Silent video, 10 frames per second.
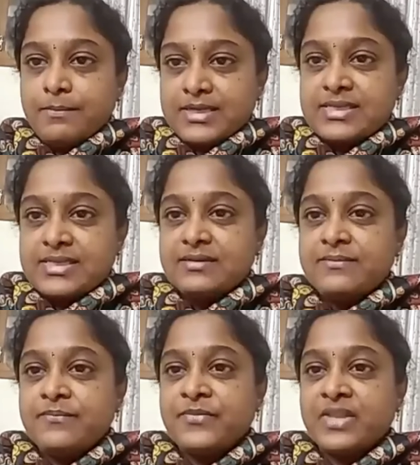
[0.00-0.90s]

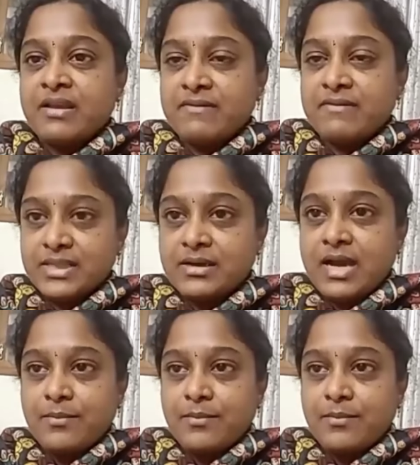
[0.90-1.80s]
person with
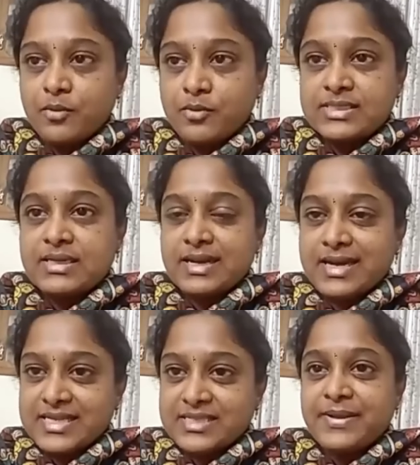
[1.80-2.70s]
utmost
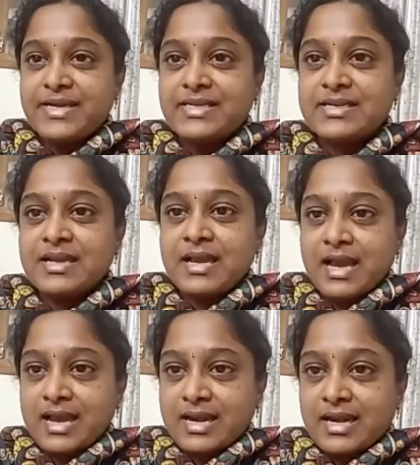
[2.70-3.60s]
respect
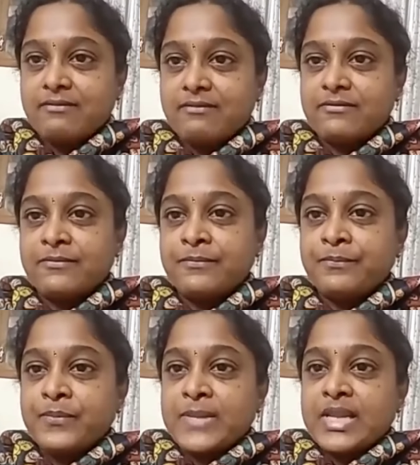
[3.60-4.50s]
and love.
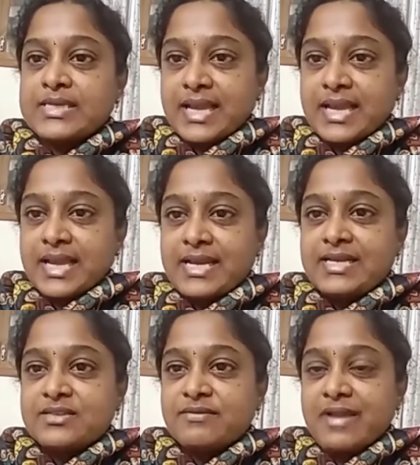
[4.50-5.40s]
Second
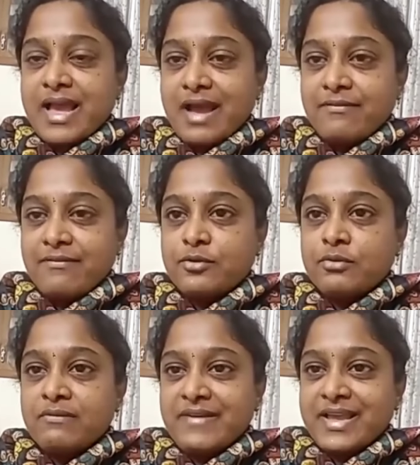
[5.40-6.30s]
is, we have
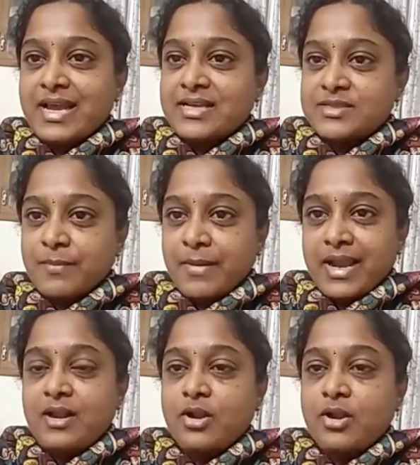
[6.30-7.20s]
to wear a
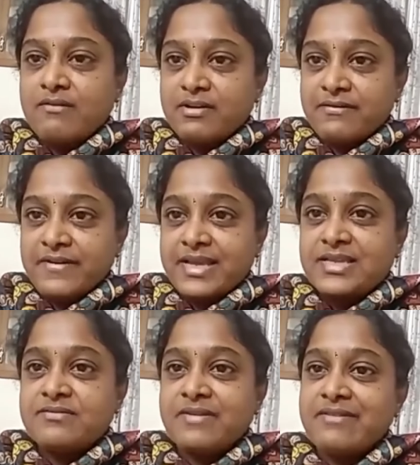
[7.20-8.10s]
smile on our
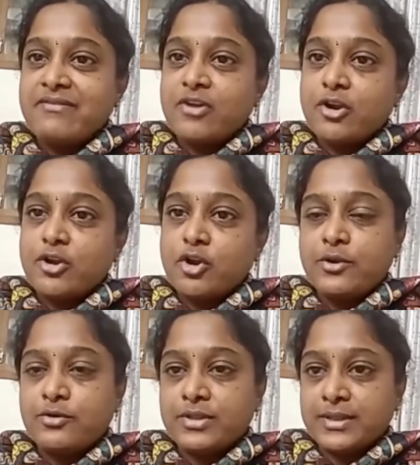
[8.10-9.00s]
face when we are
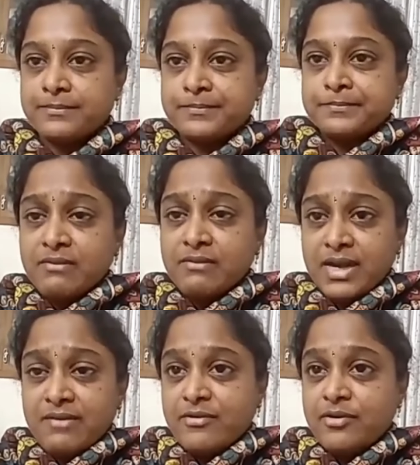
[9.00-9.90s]
talking to them,
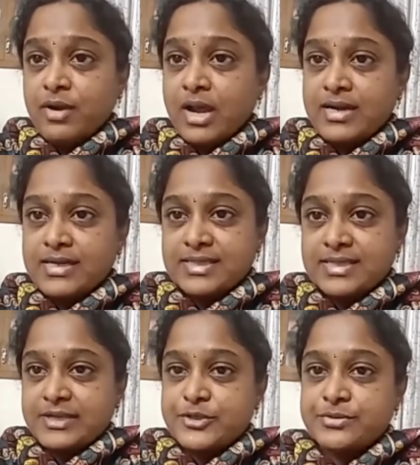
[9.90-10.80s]
when we have to address
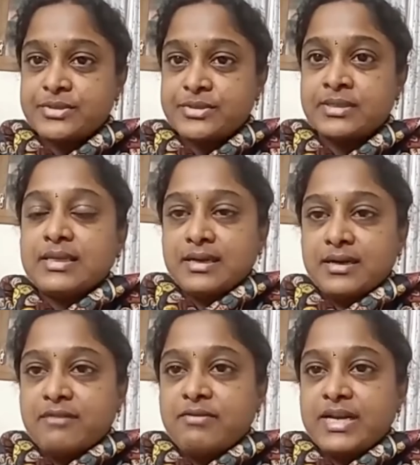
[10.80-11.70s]
the issues.
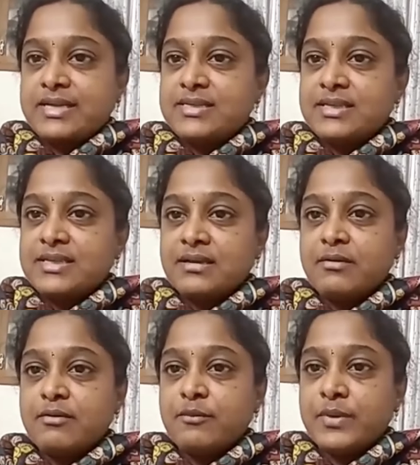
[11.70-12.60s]
Third one is,
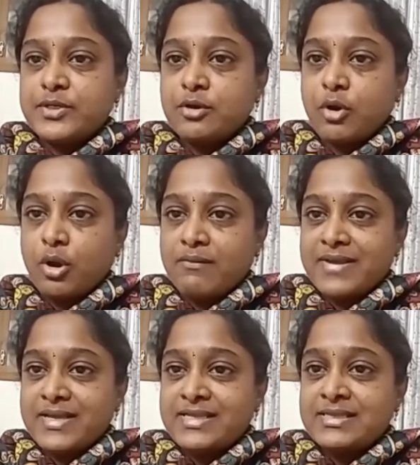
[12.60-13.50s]
we should
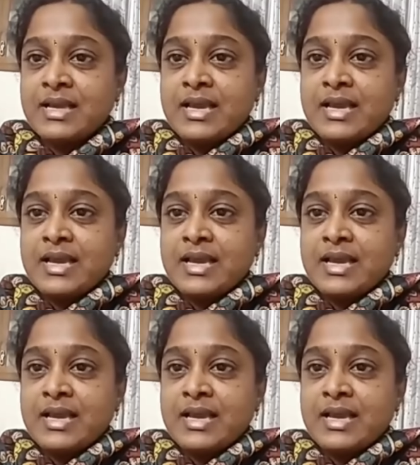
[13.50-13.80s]
always